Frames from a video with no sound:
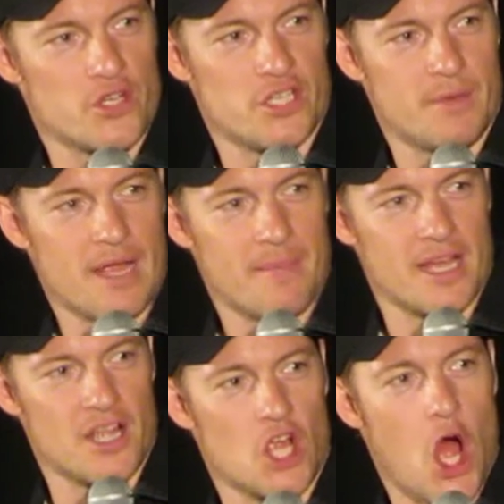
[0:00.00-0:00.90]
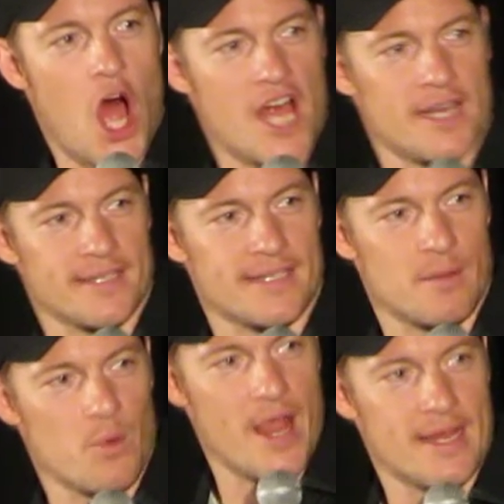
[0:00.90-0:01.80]
She's becoming a god in
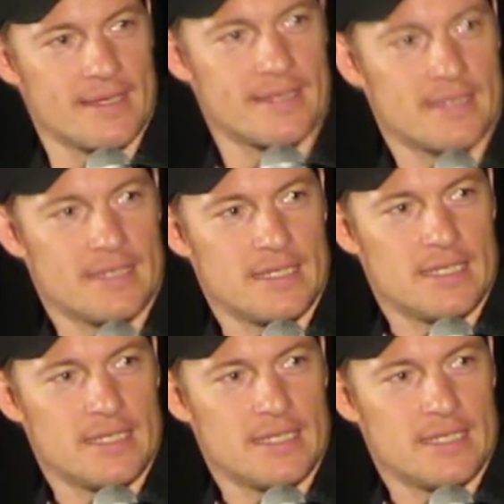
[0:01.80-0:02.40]
some ways.